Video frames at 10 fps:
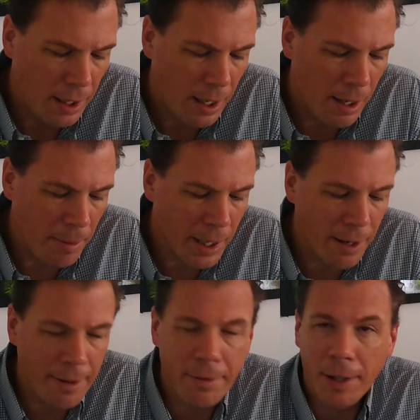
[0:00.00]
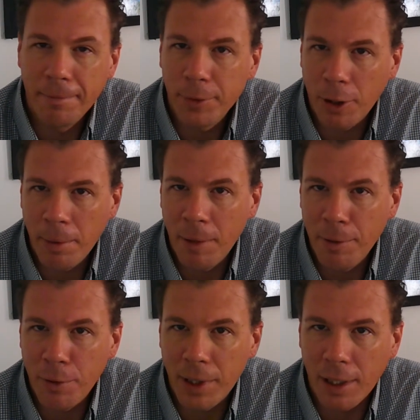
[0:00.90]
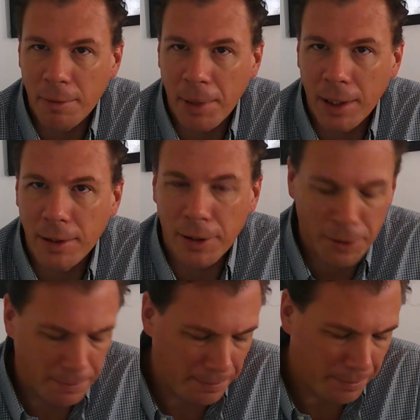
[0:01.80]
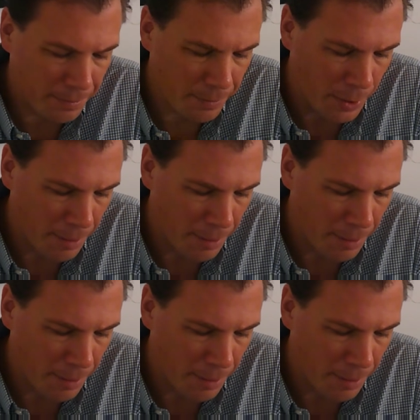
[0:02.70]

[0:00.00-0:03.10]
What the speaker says: I'm like, all right, fine. So I pay him the 4,000 pesos, right?